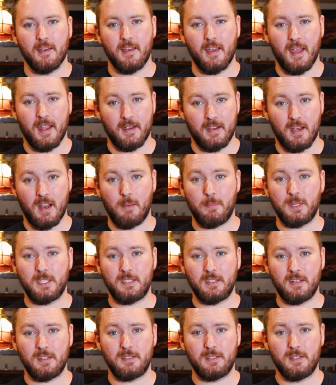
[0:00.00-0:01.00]
And
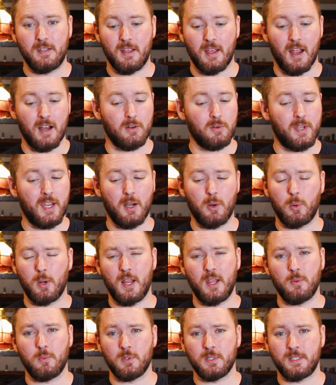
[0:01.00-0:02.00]
Nemesis, I don't care what
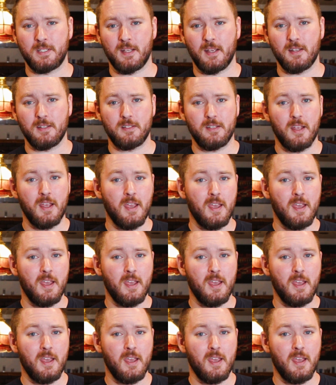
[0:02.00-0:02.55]
anyone says,